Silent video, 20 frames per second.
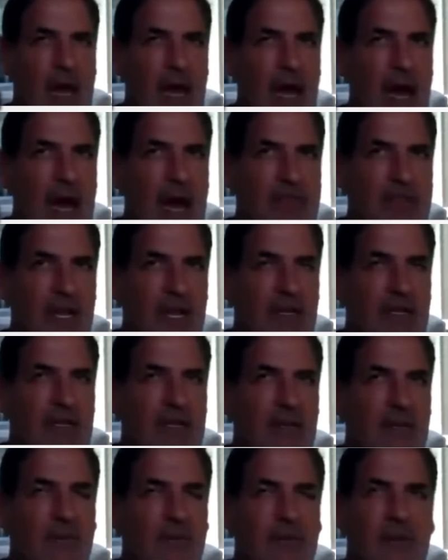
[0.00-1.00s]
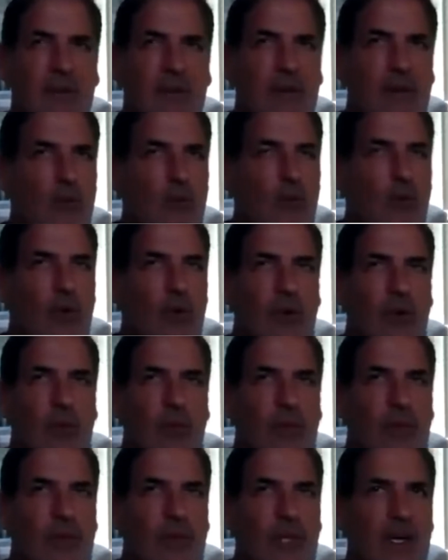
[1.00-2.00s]
I think
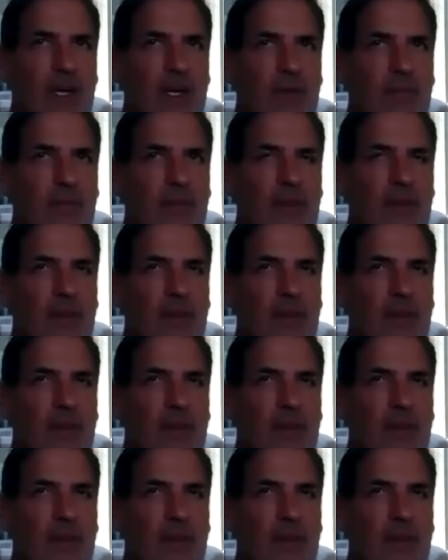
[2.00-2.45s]
the